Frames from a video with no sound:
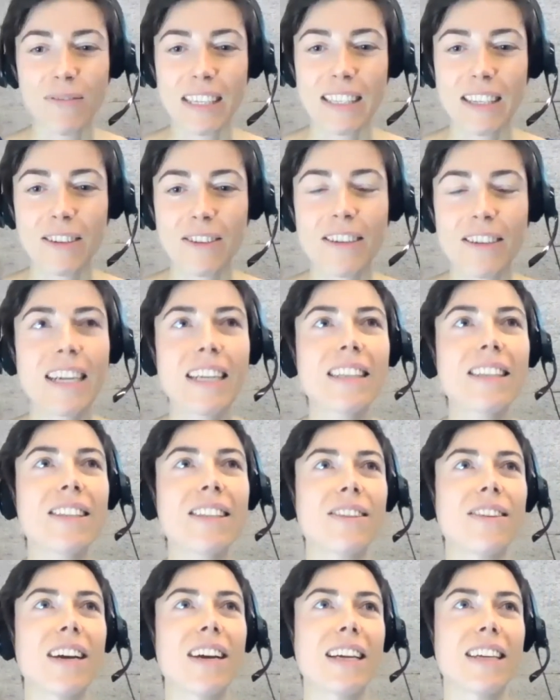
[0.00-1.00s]
my screen
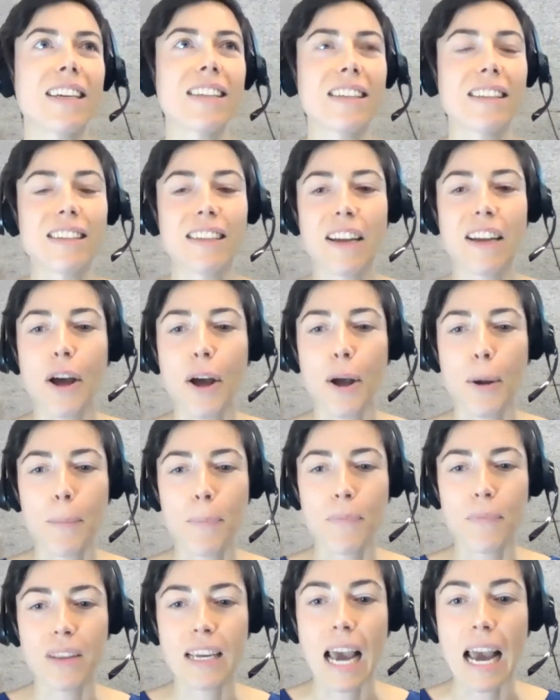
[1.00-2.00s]
so I can
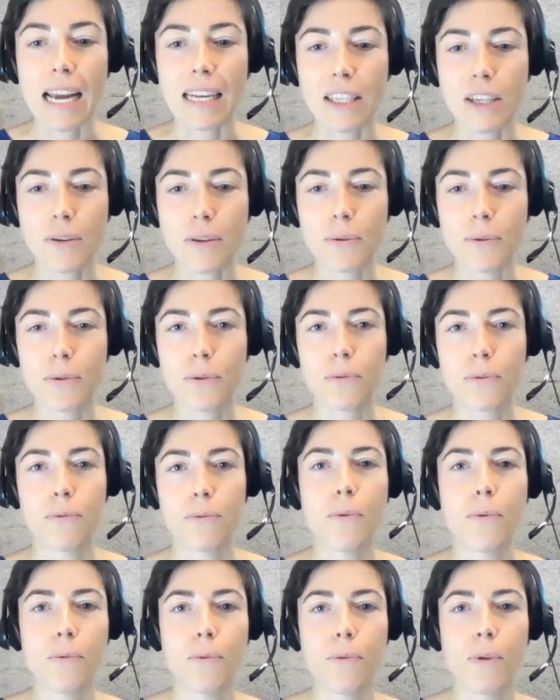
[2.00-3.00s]
um, guide you
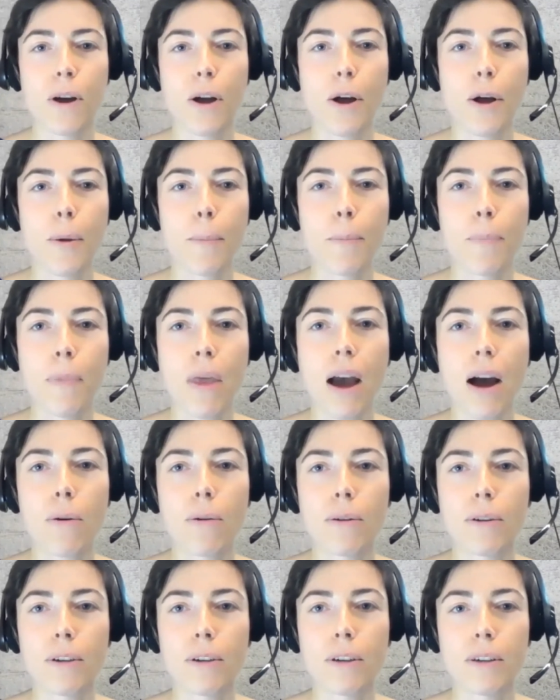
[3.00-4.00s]
through um,
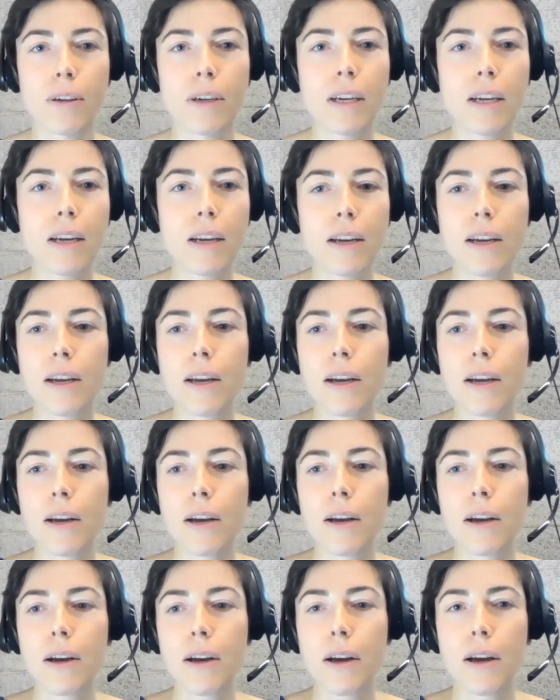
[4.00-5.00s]
our
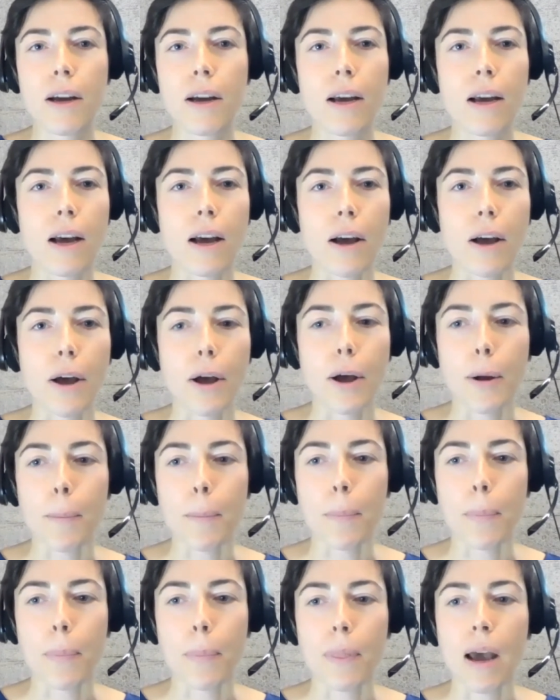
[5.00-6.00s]

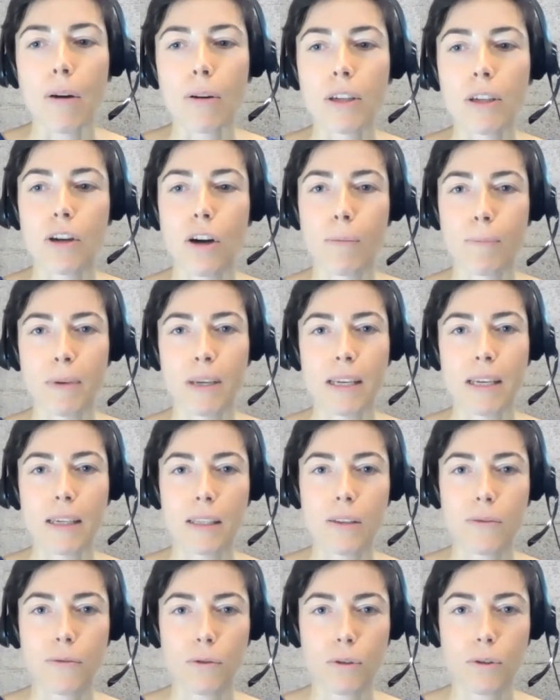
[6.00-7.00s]
um, our
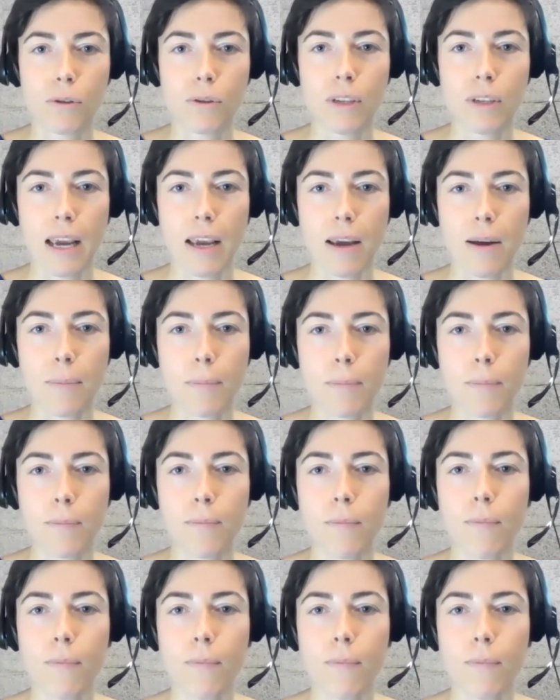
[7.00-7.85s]
topics for today.